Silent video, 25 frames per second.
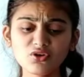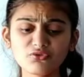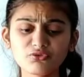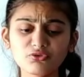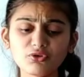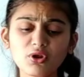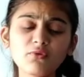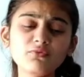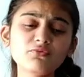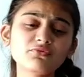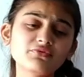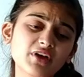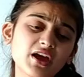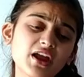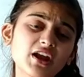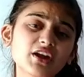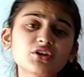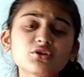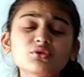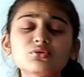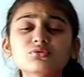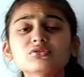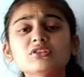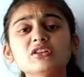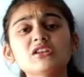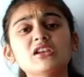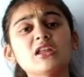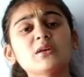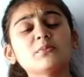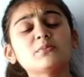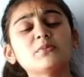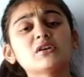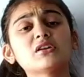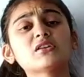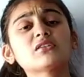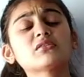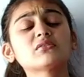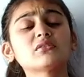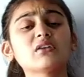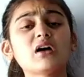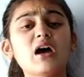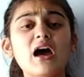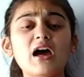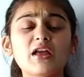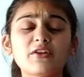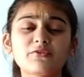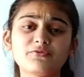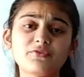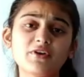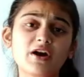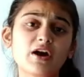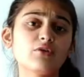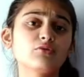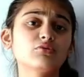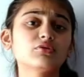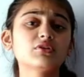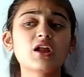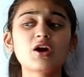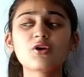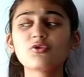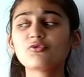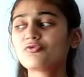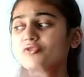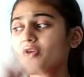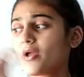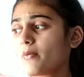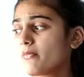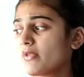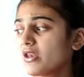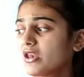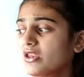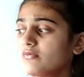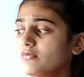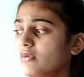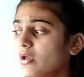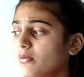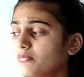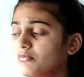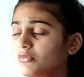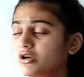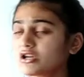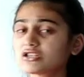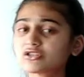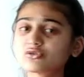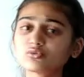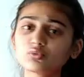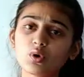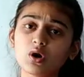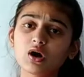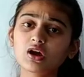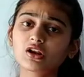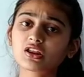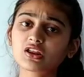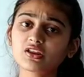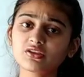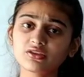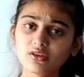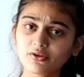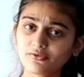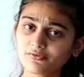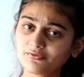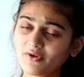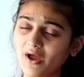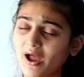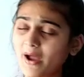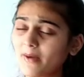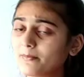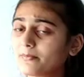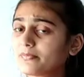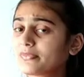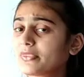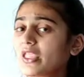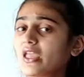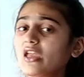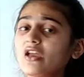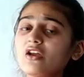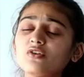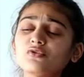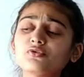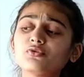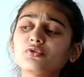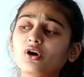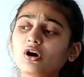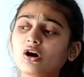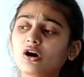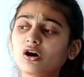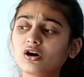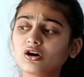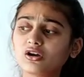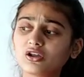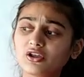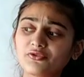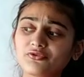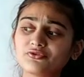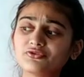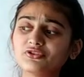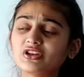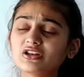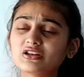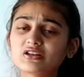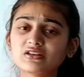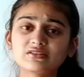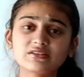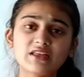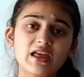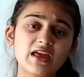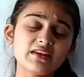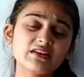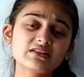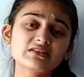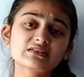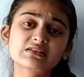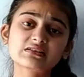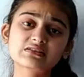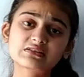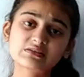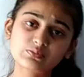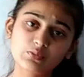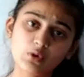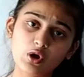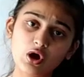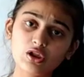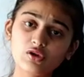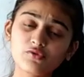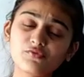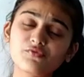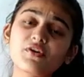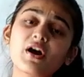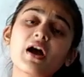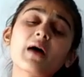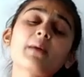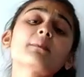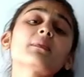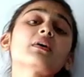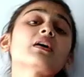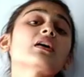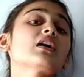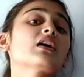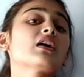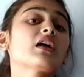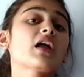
From where do the labor are found? Now family members work in the farm, if there is a small farm.